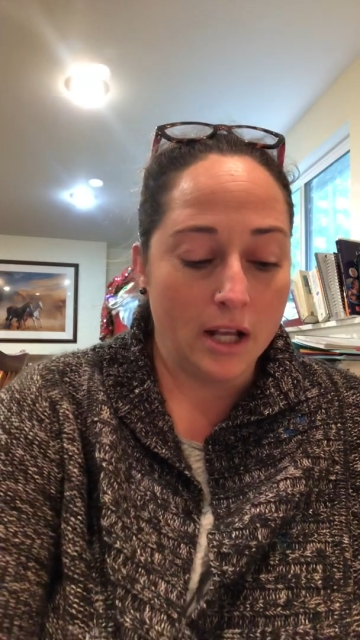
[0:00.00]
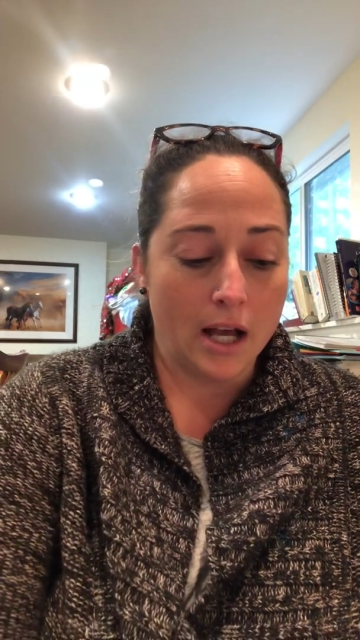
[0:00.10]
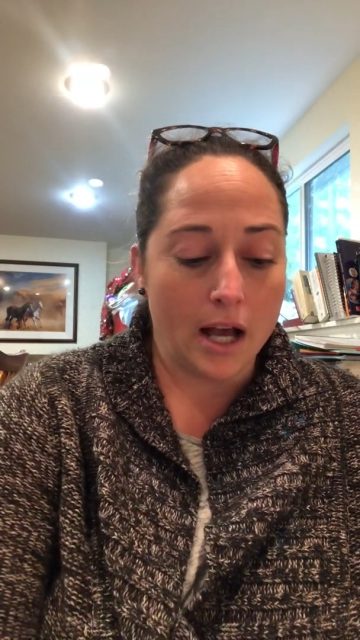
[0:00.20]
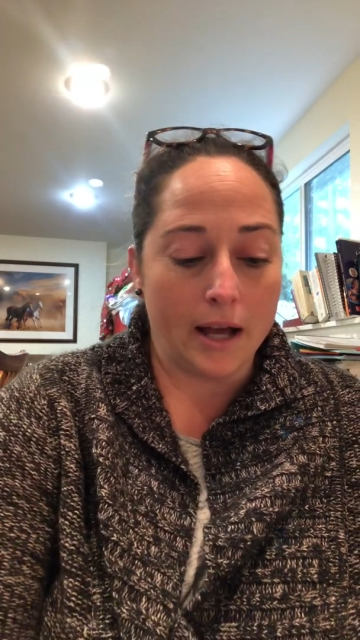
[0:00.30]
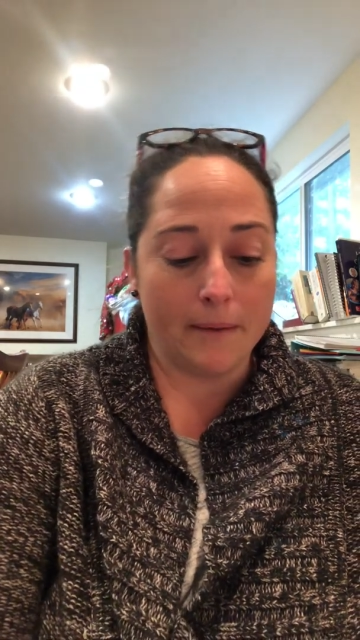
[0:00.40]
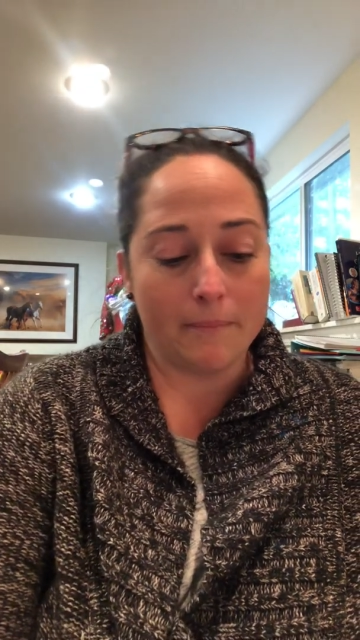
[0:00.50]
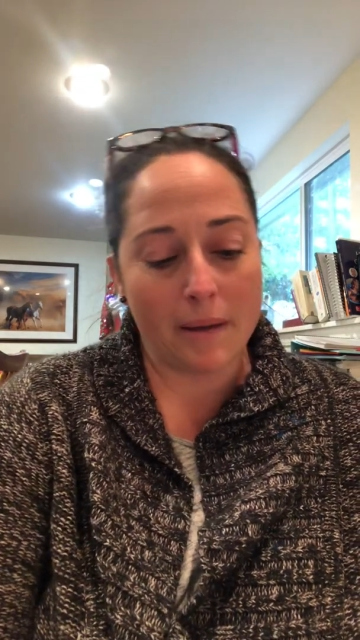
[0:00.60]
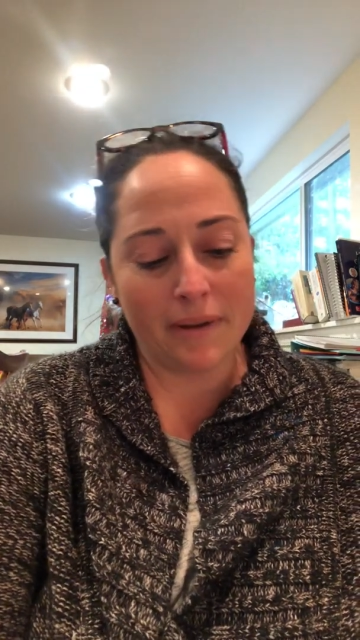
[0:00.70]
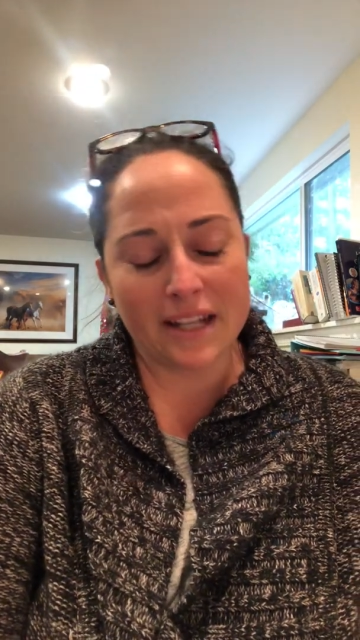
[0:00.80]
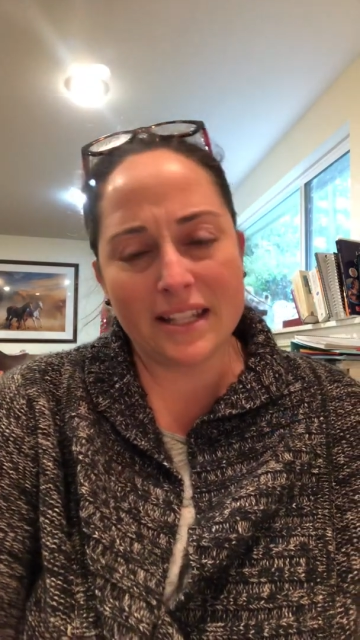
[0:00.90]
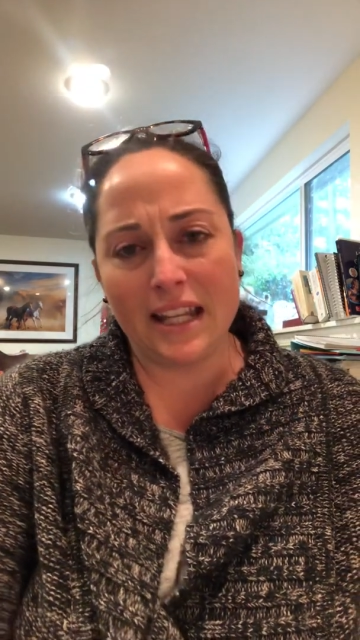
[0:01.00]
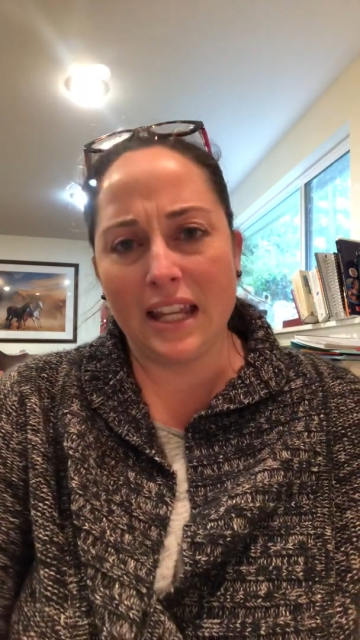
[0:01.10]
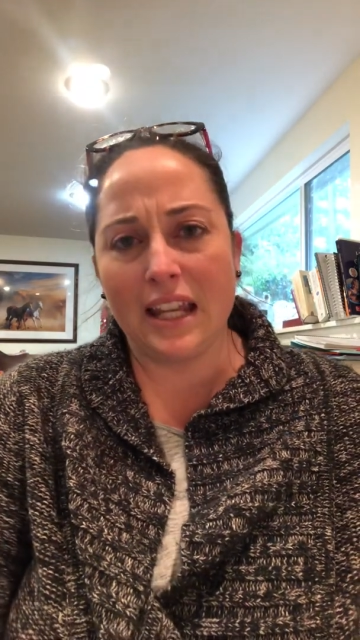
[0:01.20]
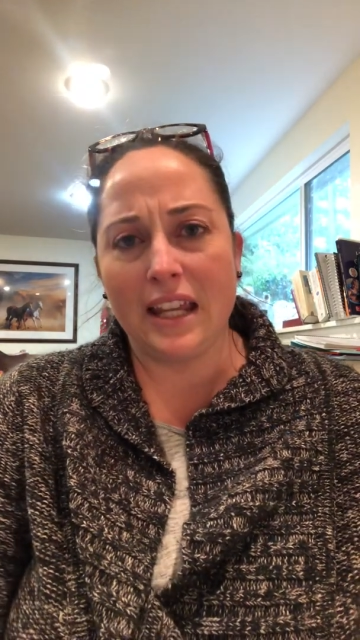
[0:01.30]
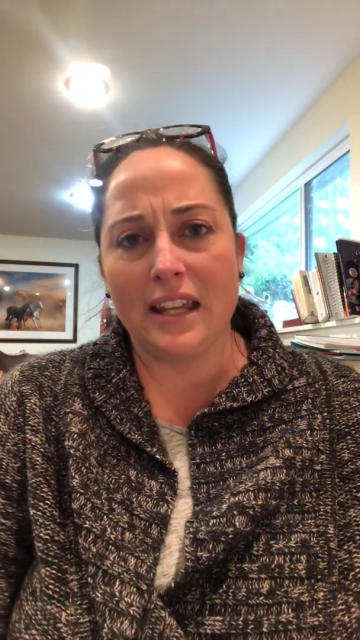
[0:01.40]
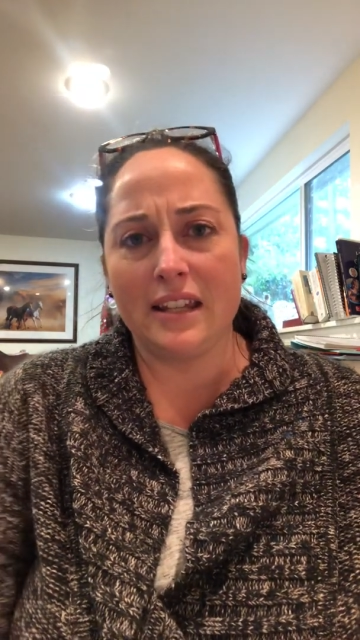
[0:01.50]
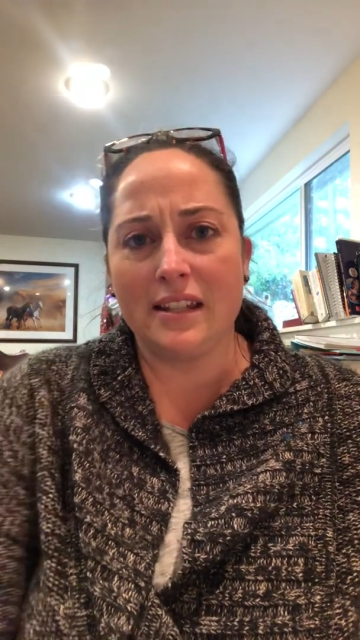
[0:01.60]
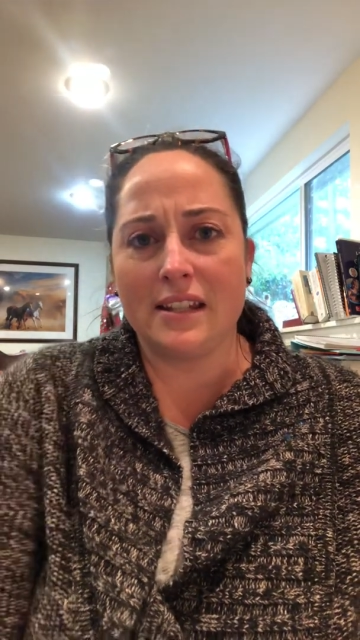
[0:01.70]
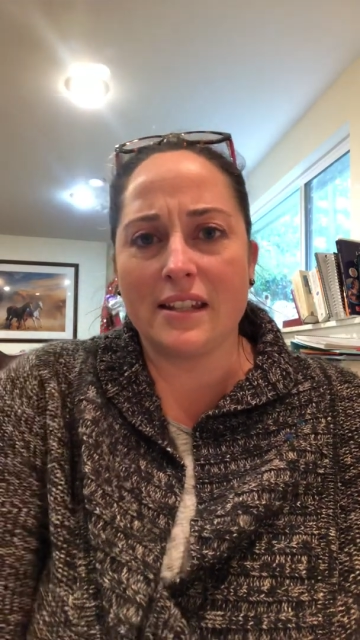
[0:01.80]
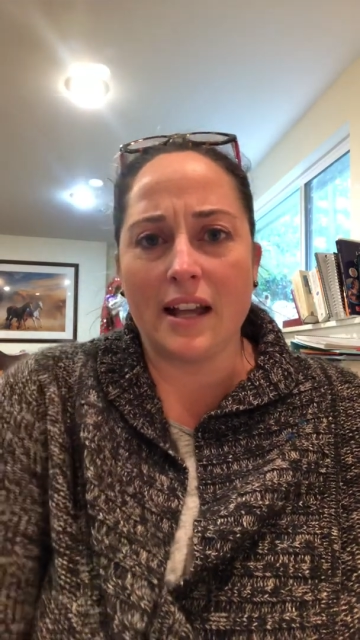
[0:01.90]
My biggest thing
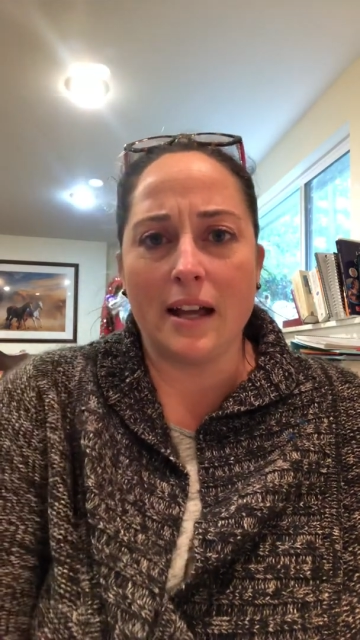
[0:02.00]
is